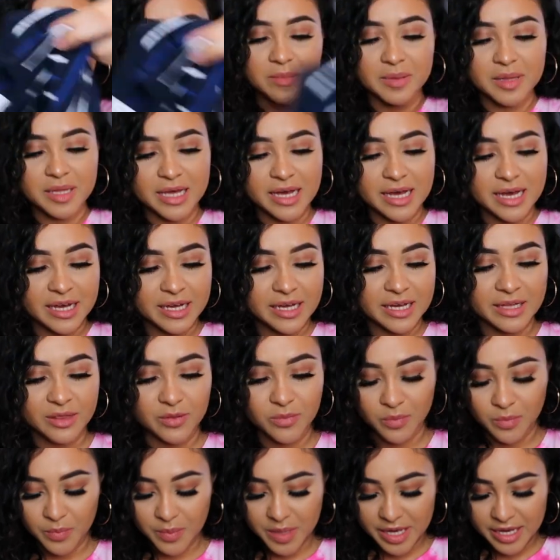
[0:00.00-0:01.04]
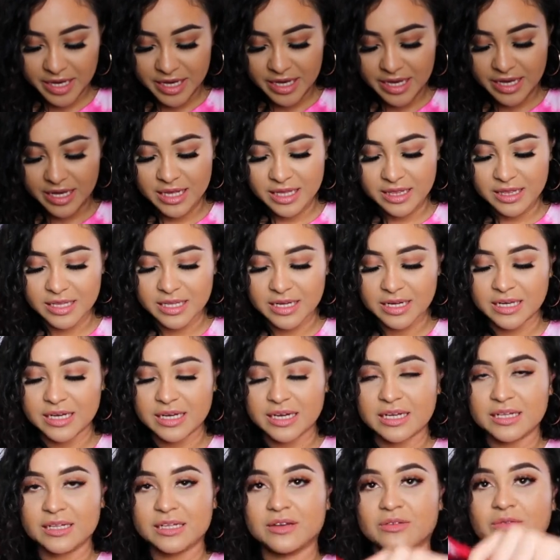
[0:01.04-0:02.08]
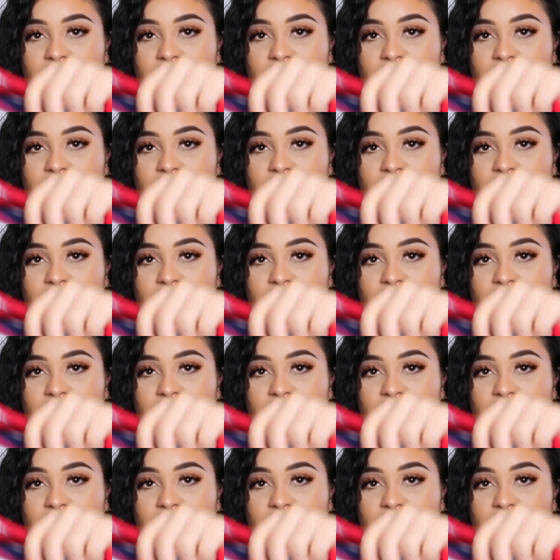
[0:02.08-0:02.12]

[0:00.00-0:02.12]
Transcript: and the black and the white, and then I got